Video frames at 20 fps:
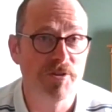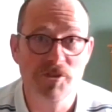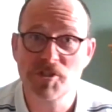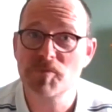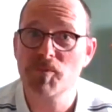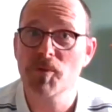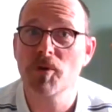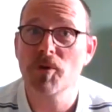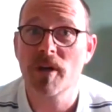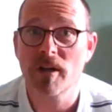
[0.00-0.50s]
You
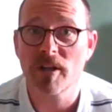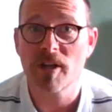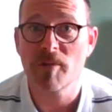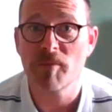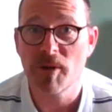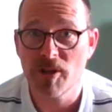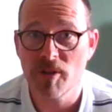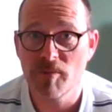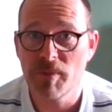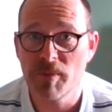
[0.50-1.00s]
spoke earlier
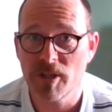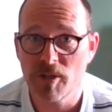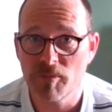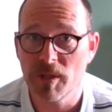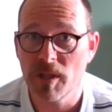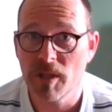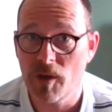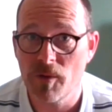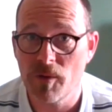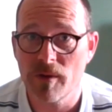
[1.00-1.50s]
about the
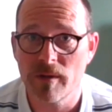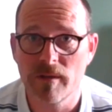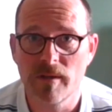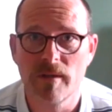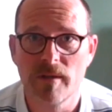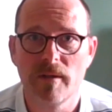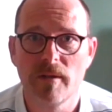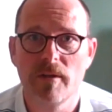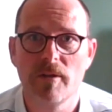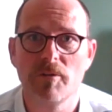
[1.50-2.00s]
billable hour,
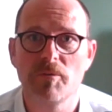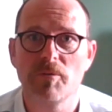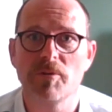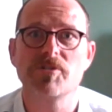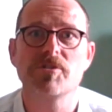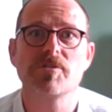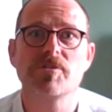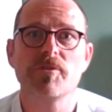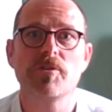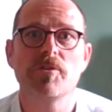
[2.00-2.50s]

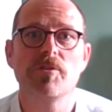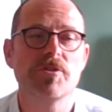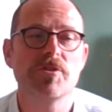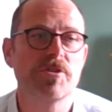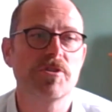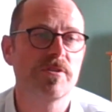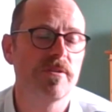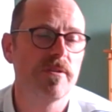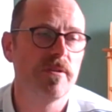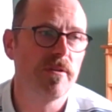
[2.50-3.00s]
which of
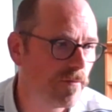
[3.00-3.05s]
course,